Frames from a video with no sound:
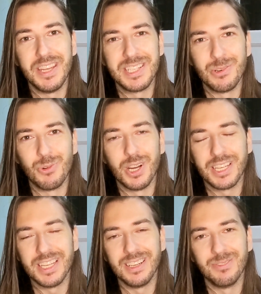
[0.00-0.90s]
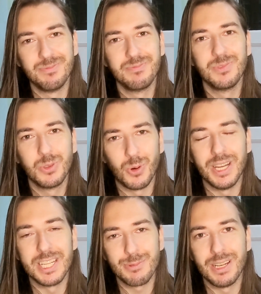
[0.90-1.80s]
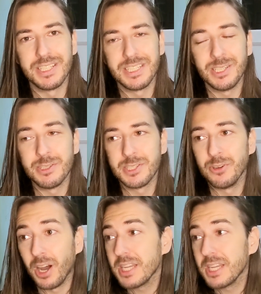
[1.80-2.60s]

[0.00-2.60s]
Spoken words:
isn't working quite as well as it used to.